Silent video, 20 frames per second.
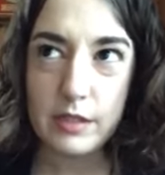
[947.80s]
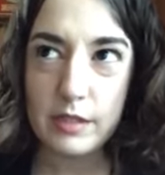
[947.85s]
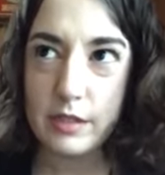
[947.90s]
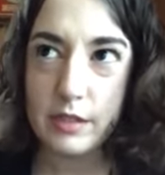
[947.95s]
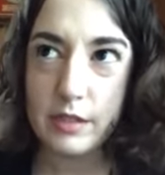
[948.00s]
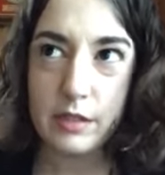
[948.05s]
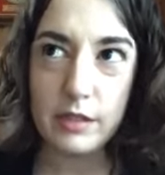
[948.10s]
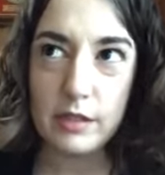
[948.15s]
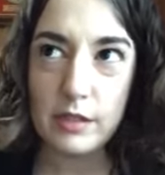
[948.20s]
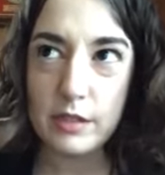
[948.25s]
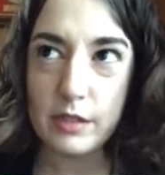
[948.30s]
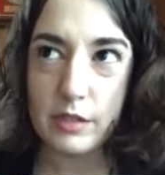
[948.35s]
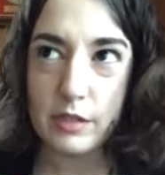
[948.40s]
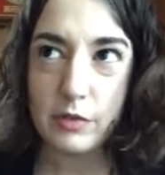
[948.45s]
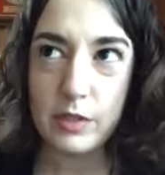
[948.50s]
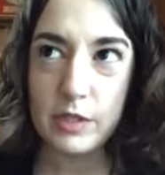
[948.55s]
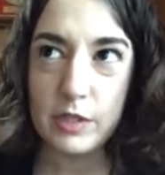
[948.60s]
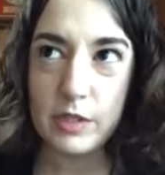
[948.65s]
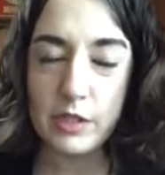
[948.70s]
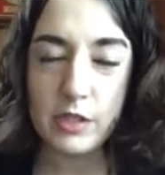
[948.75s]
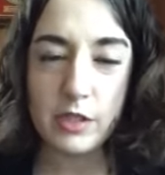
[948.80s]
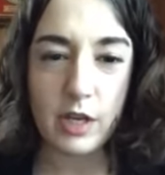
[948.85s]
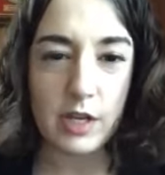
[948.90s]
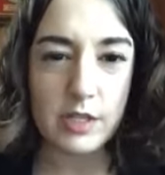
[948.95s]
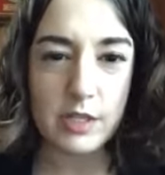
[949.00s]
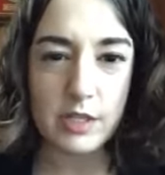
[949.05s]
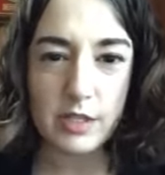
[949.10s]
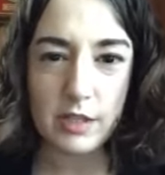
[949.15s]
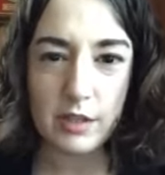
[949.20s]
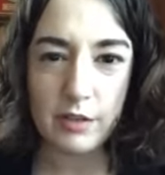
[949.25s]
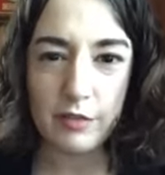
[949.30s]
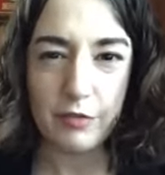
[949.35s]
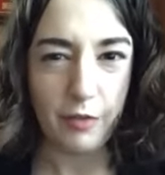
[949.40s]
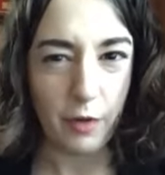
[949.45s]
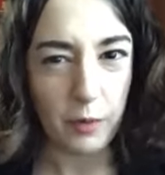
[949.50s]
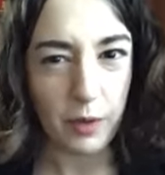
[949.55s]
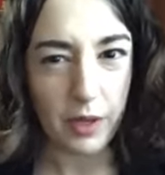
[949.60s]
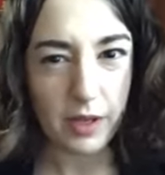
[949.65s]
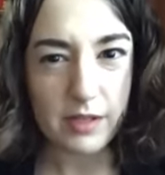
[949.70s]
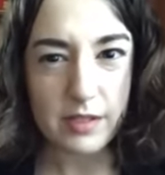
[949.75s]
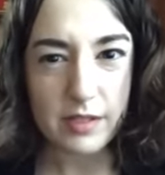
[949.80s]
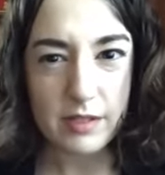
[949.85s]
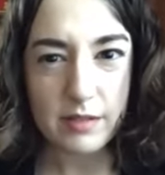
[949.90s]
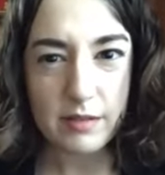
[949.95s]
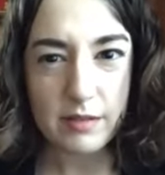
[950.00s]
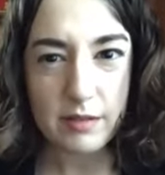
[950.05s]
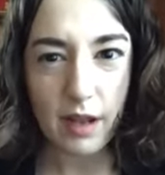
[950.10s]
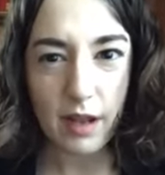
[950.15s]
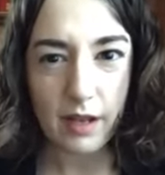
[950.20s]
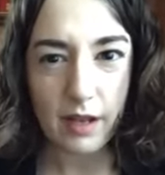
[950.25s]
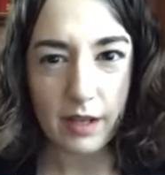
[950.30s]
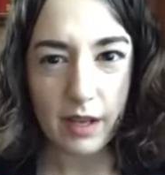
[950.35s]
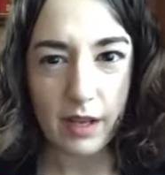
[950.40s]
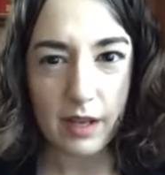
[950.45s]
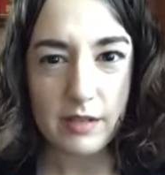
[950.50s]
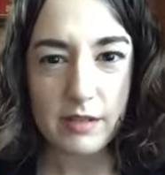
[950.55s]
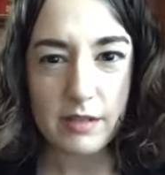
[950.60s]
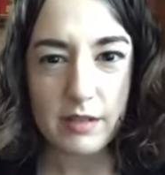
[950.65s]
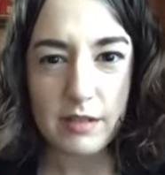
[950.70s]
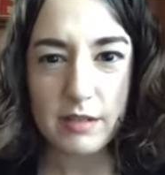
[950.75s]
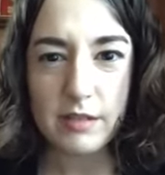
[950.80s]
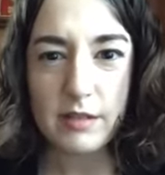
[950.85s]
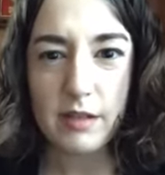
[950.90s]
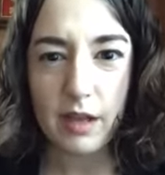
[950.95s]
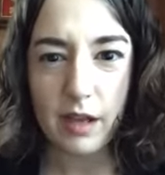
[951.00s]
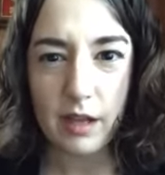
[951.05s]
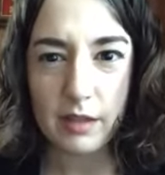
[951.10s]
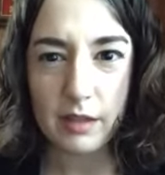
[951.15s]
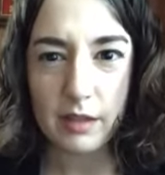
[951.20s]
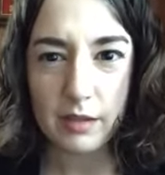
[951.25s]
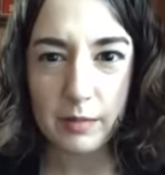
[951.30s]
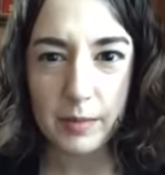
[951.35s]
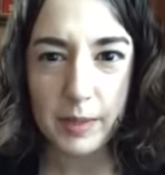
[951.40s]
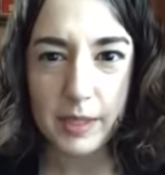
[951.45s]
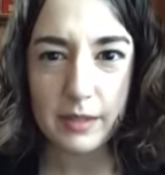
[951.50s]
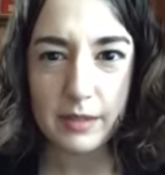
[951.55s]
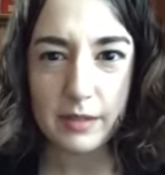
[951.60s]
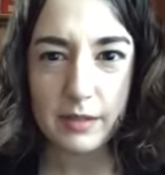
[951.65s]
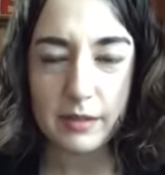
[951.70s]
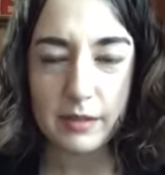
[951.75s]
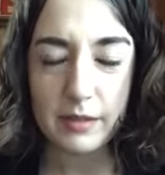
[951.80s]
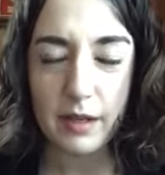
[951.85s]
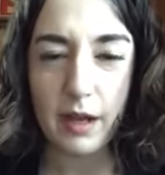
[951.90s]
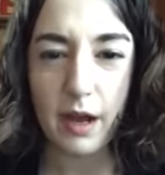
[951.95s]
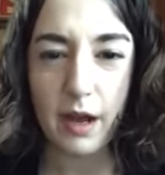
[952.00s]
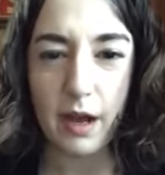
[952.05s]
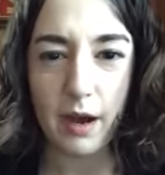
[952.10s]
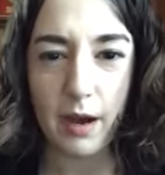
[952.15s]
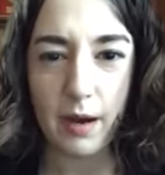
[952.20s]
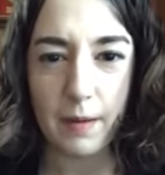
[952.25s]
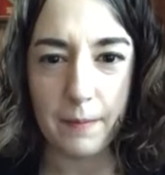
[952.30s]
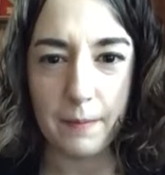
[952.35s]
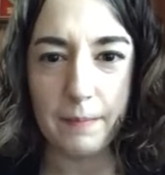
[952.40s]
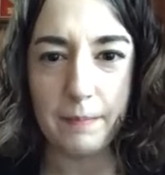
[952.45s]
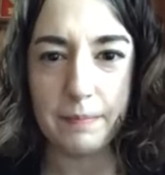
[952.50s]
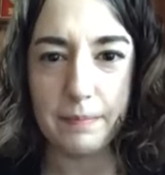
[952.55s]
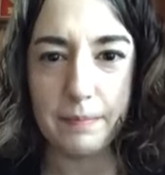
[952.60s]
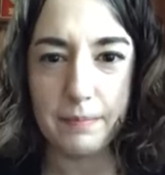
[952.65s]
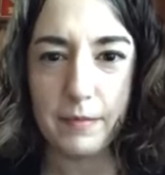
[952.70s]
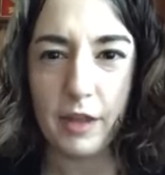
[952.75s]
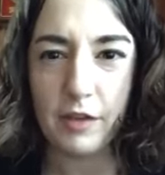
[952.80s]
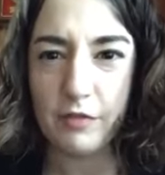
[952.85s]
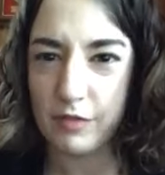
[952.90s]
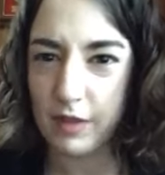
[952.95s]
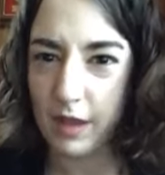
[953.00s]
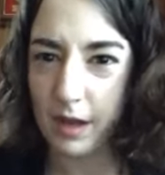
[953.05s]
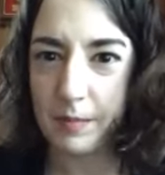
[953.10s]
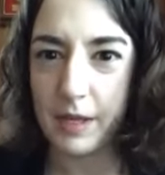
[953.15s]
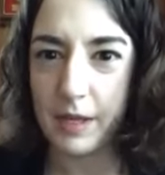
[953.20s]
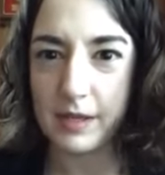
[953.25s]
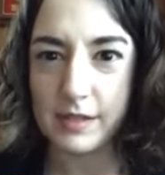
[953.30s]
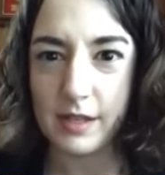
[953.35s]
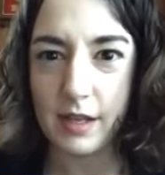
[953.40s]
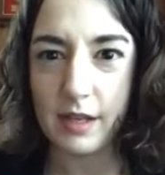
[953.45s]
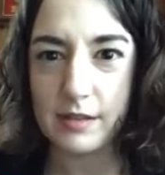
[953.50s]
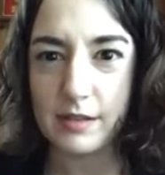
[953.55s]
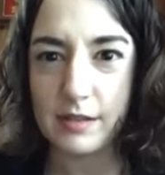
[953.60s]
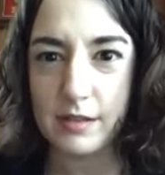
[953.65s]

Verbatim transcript: to to adjust the focus yeah. i guess a yeah. little bit um mm-hmm. that makes sense